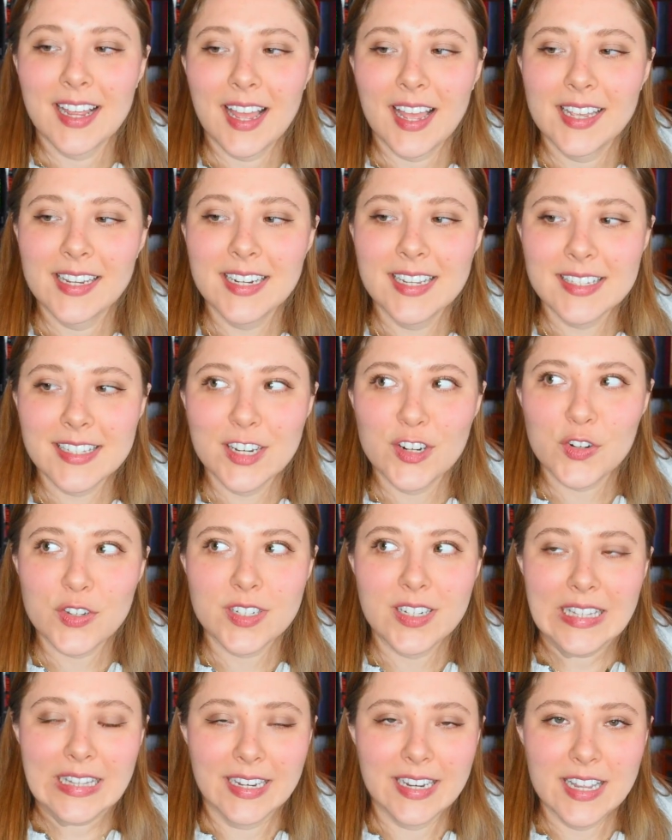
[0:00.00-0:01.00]
it is
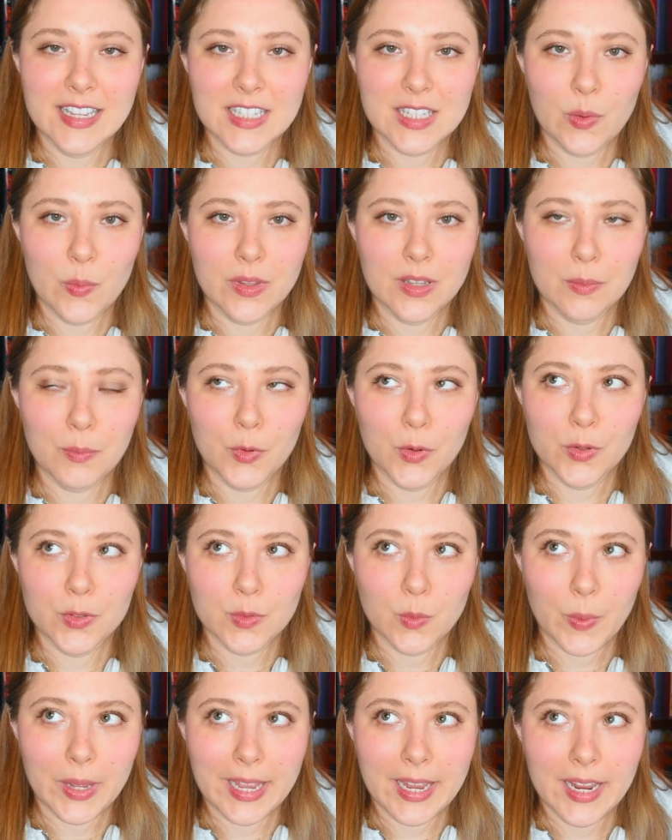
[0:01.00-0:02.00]
interesting that he's the one that pulls
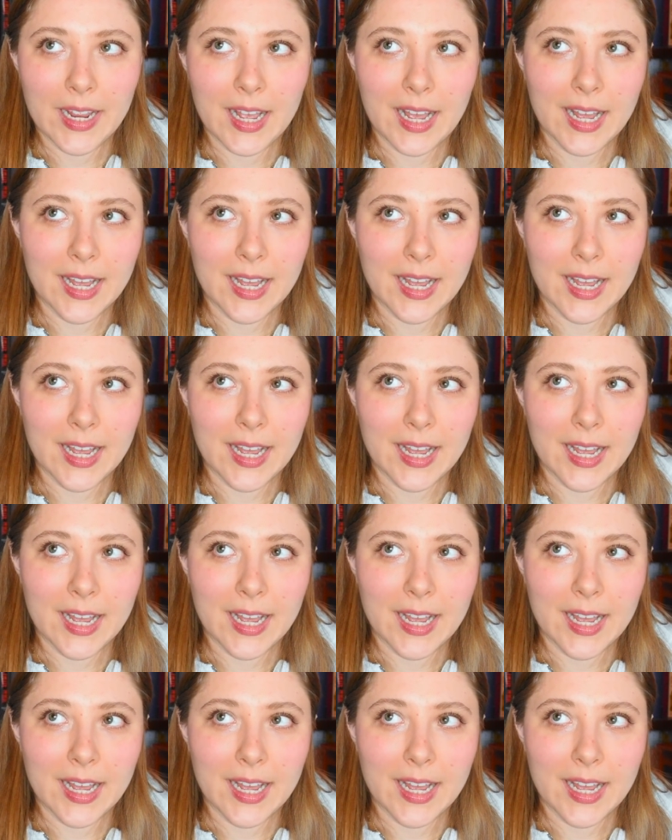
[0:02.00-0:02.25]
away.